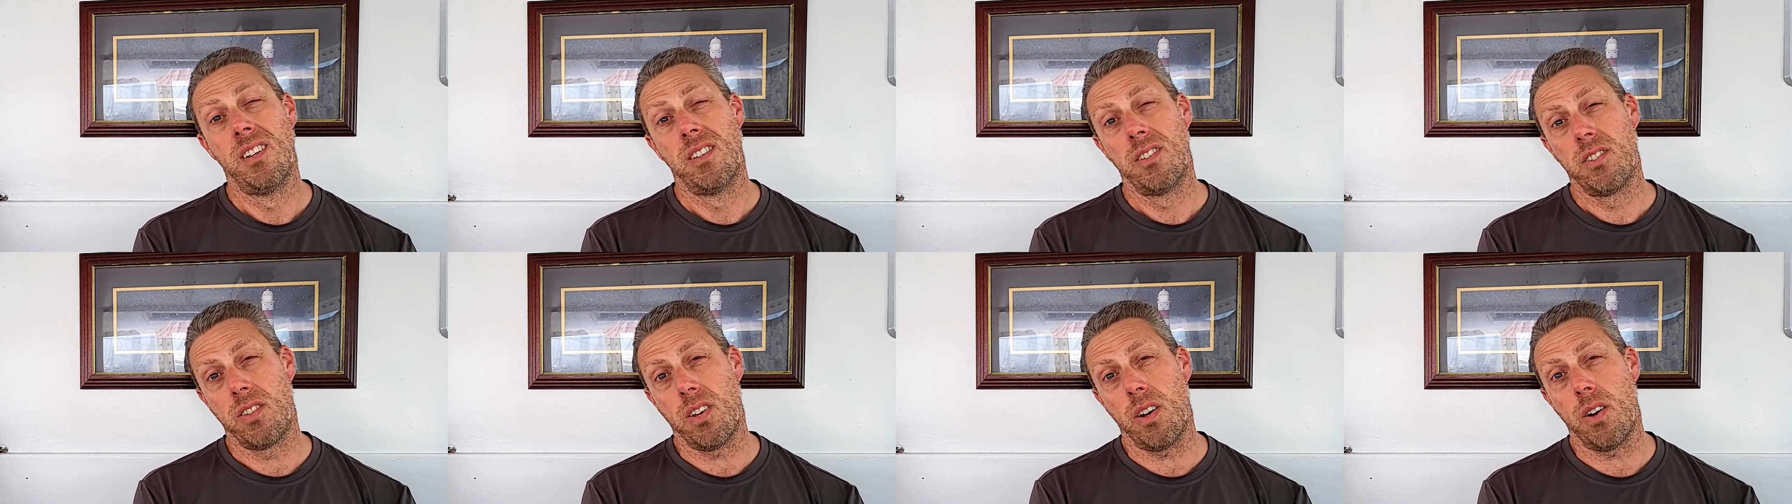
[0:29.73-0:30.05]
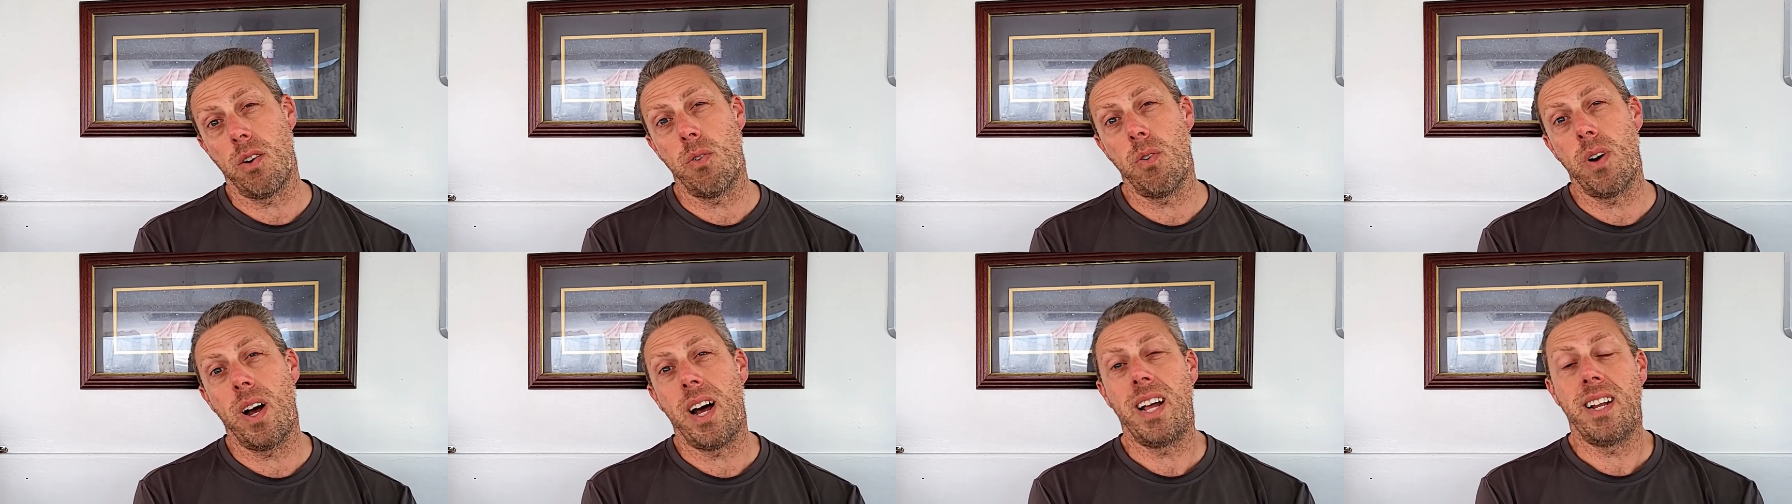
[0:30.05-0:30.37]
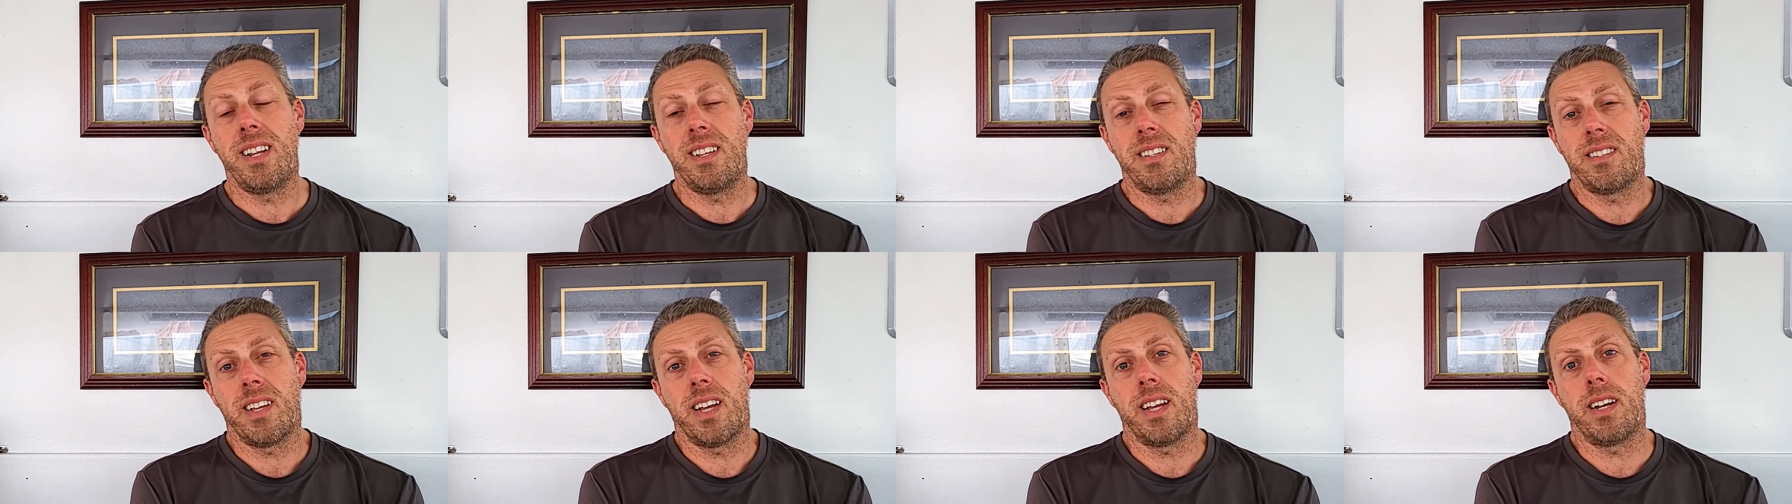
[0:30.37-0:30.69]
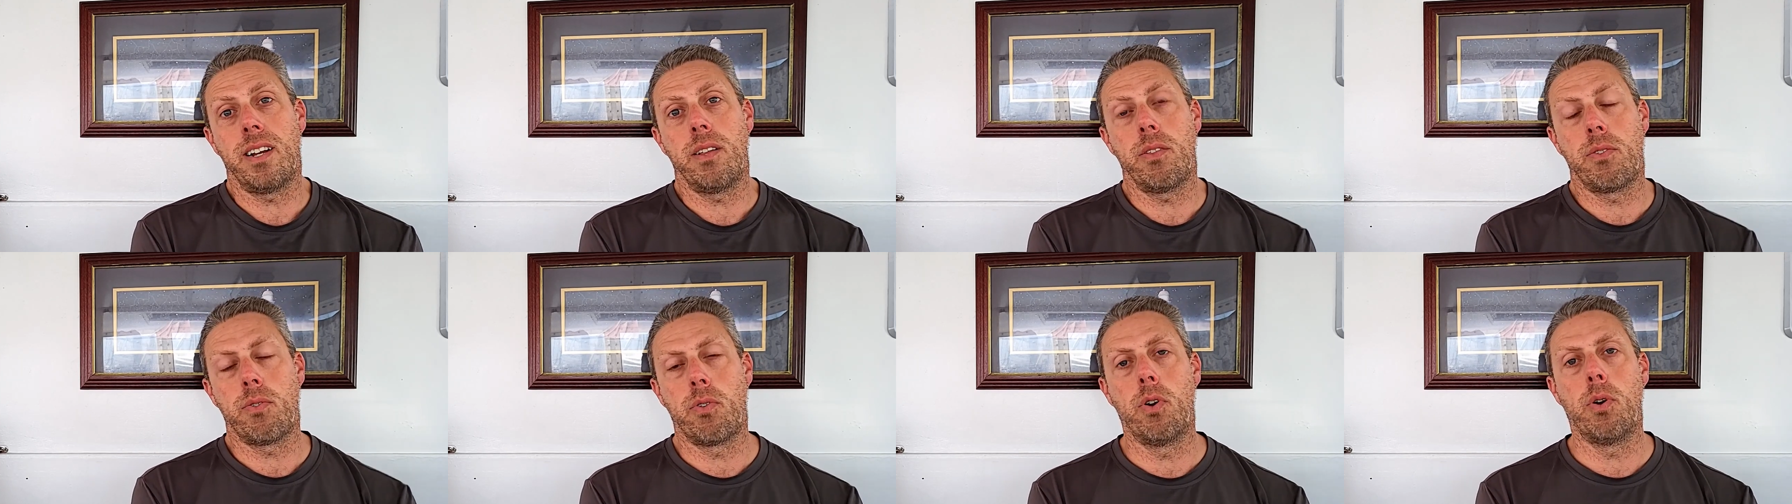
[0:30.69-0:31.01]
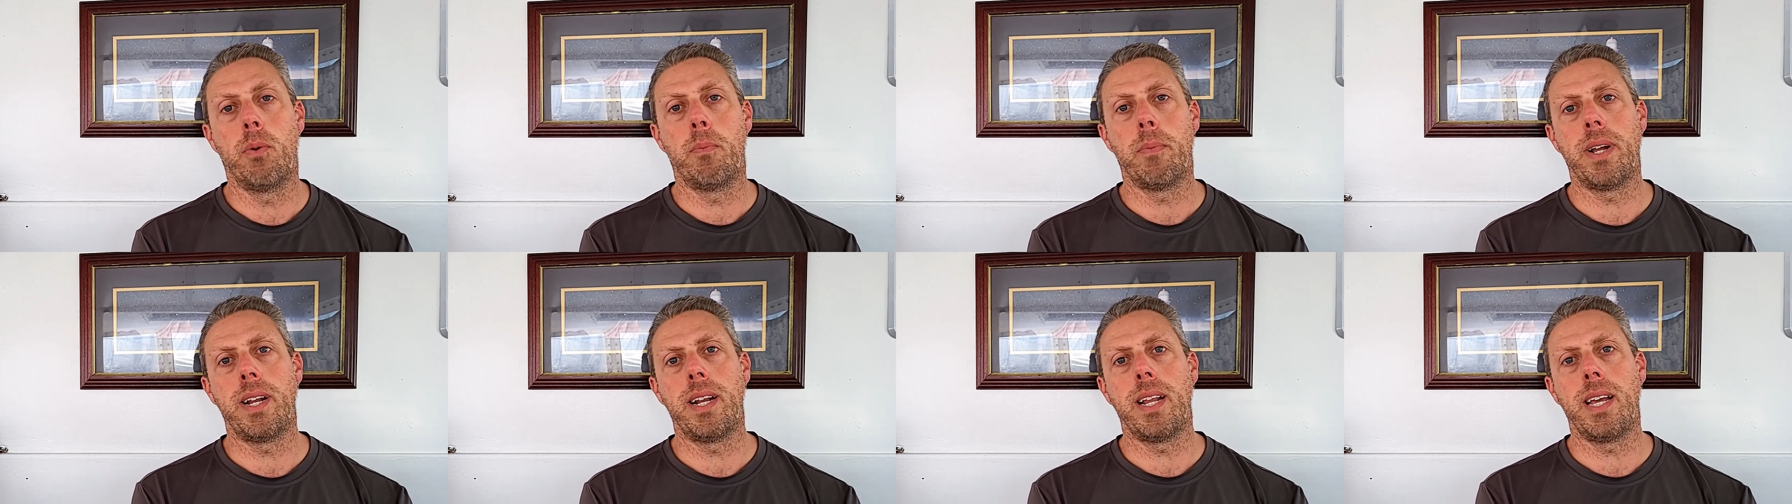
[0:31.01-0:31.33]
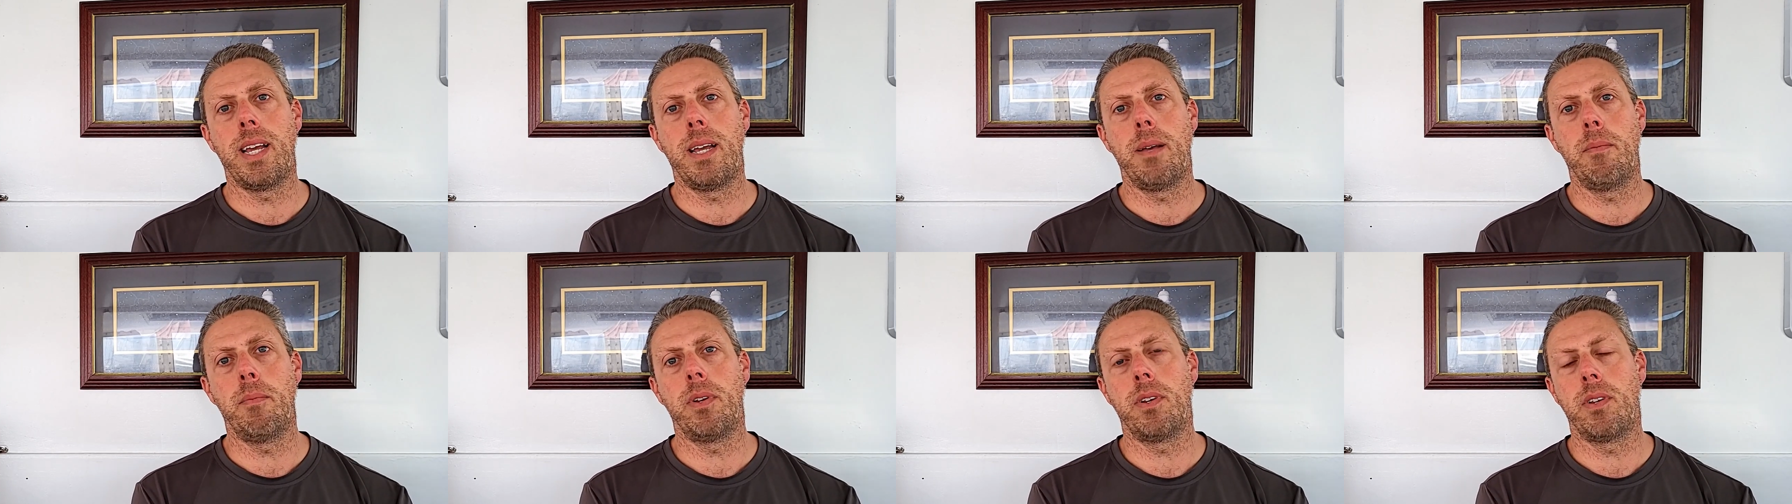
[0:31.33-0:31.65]
So I decided to throw my
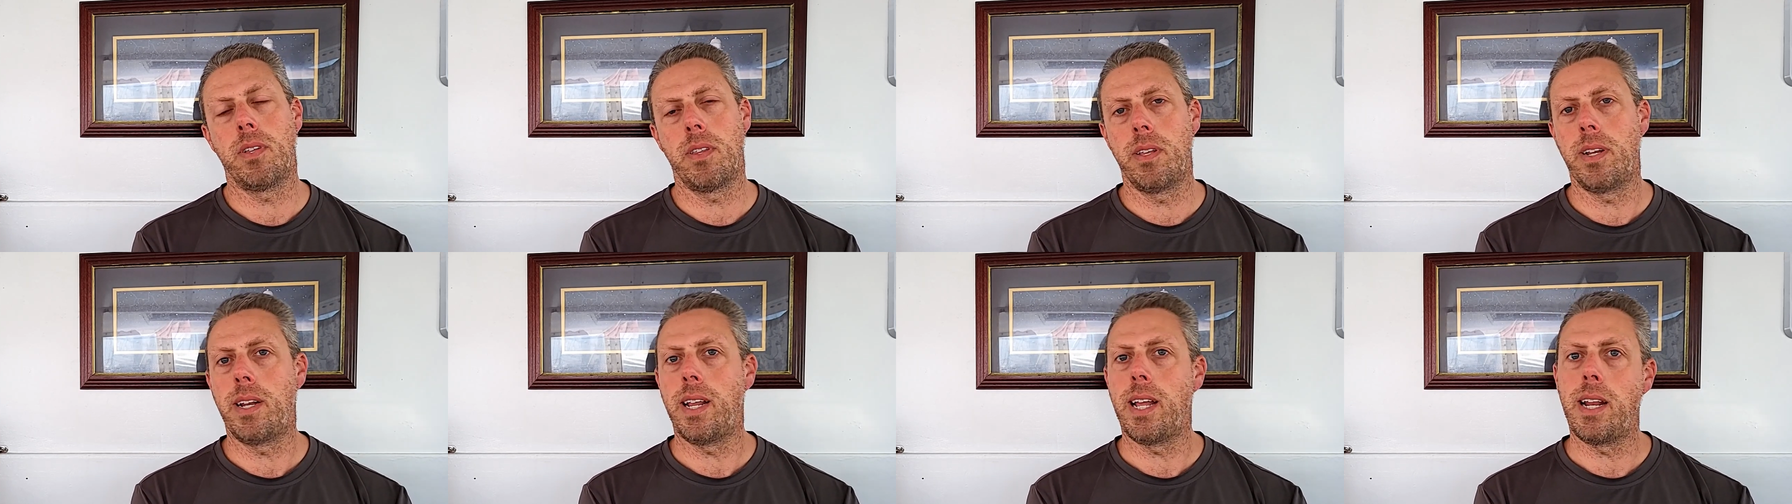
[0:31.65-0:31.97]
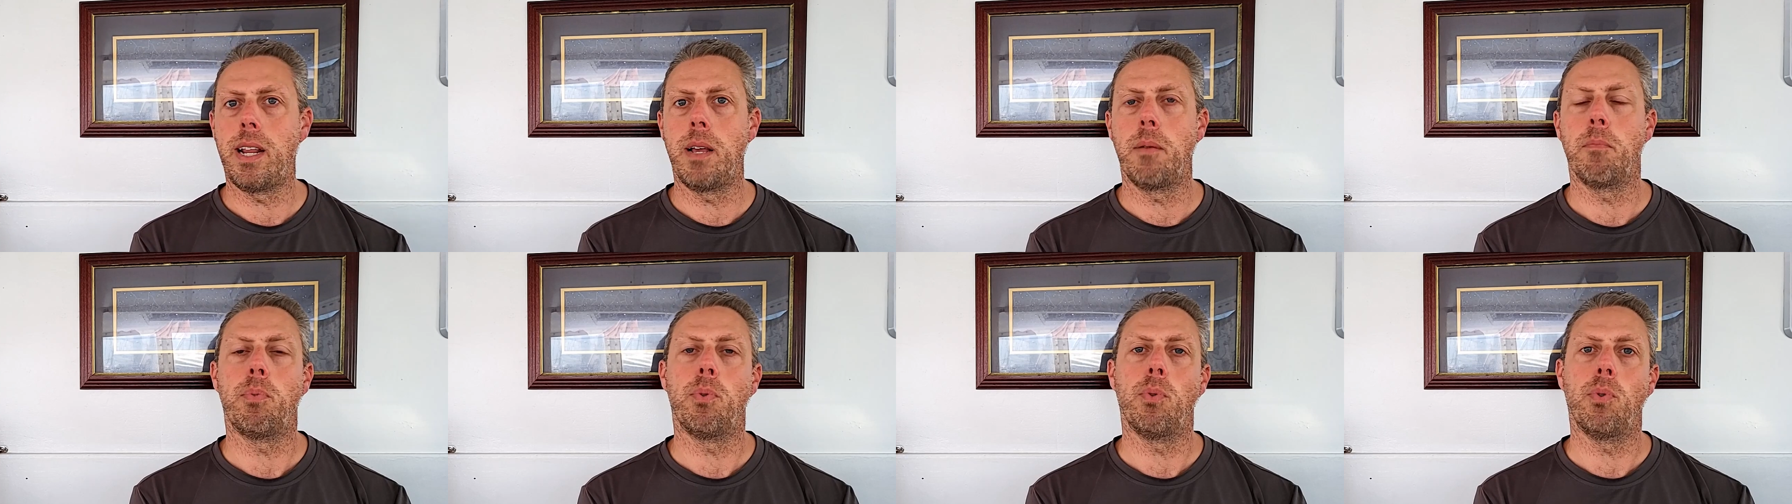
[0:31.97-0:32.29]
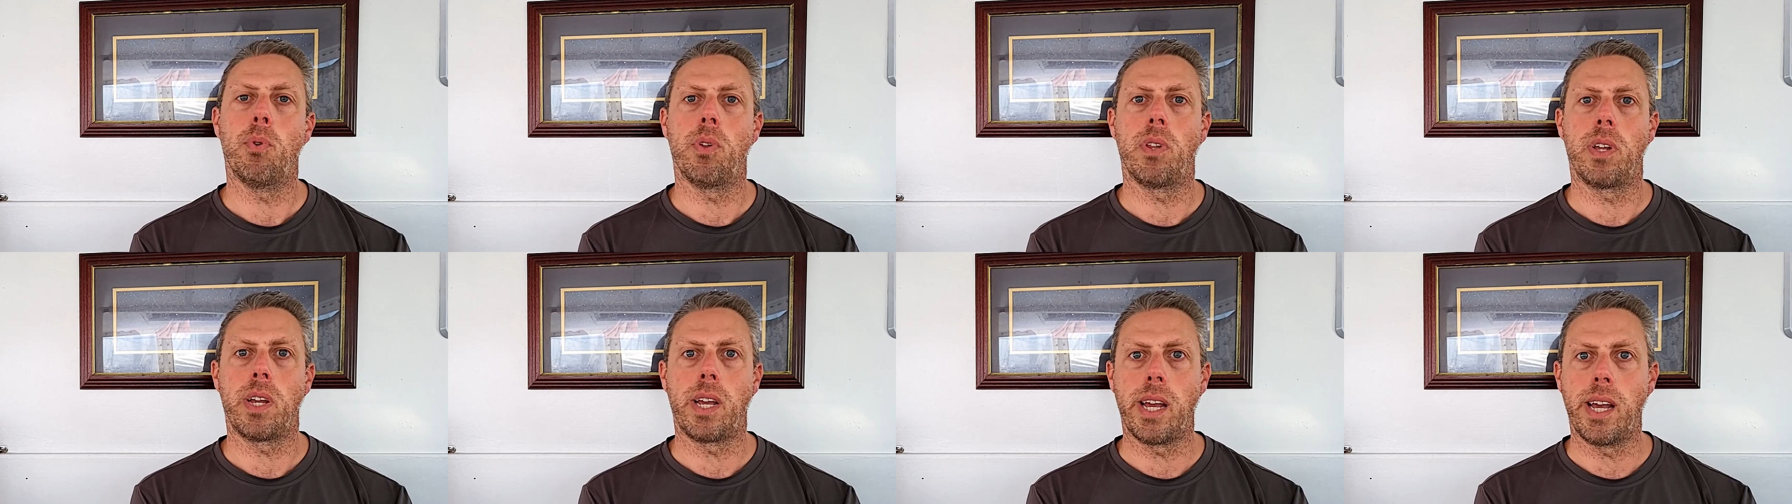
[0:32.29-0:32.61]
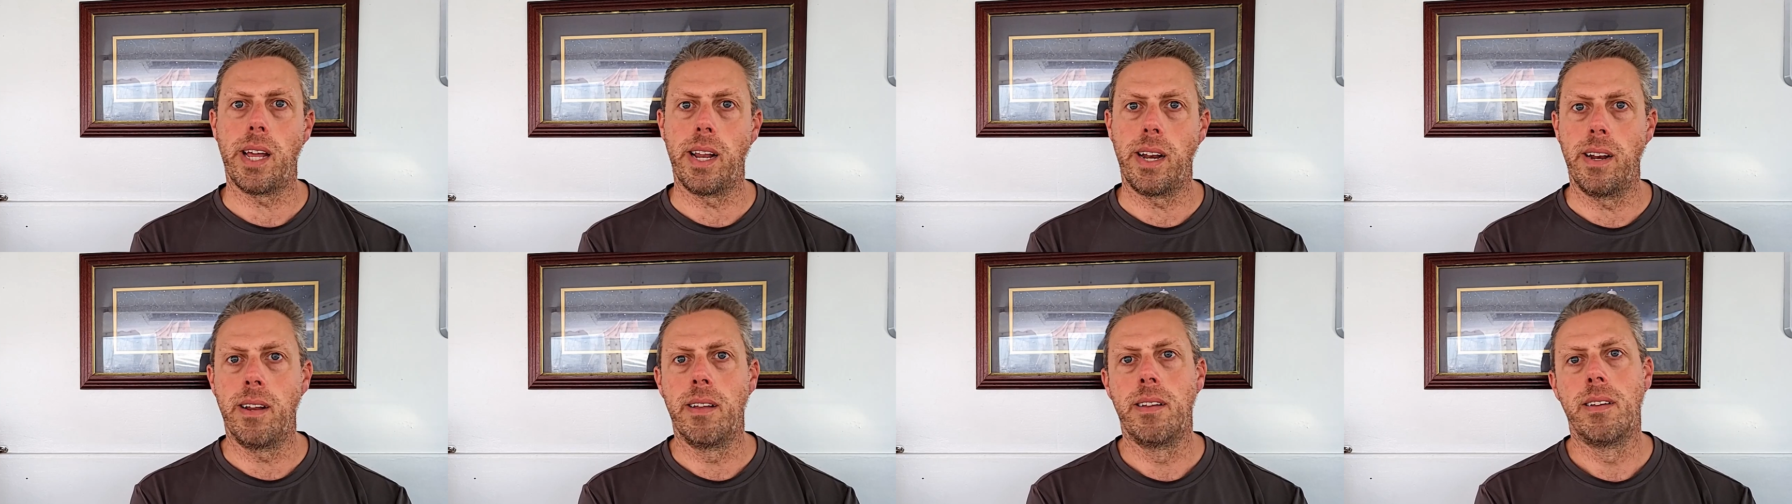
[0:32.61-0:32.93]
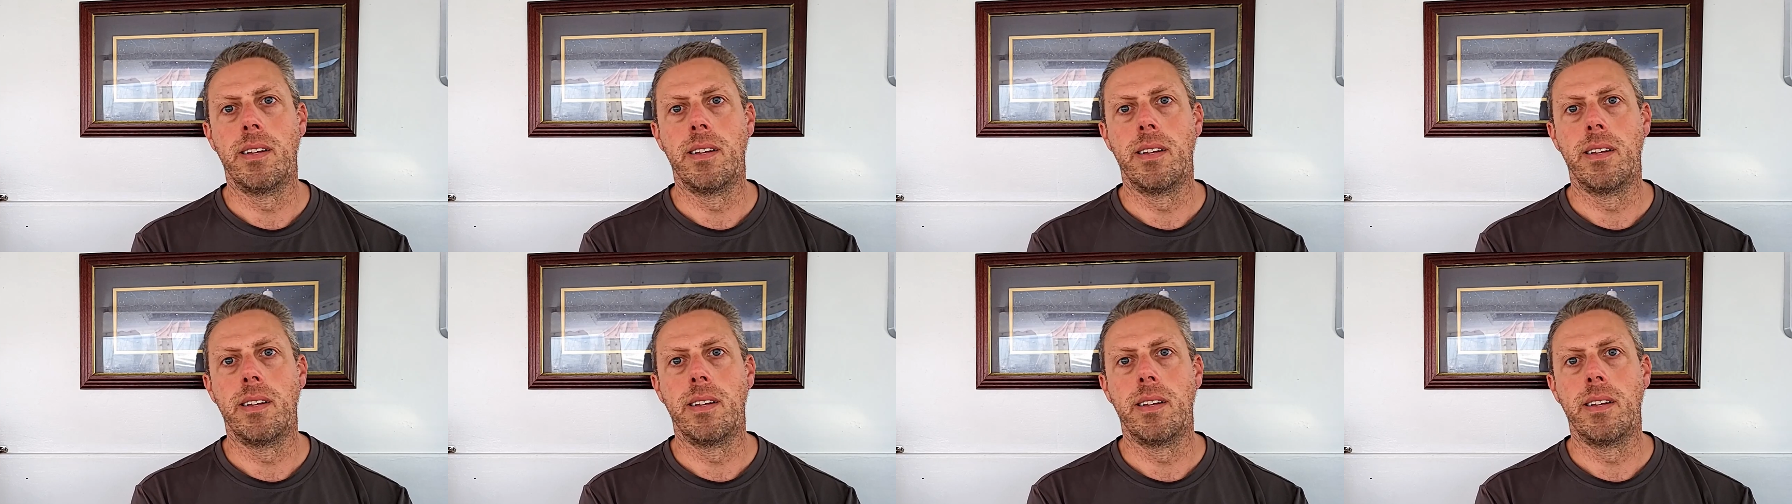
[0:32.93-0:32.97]
name into the dating pool again.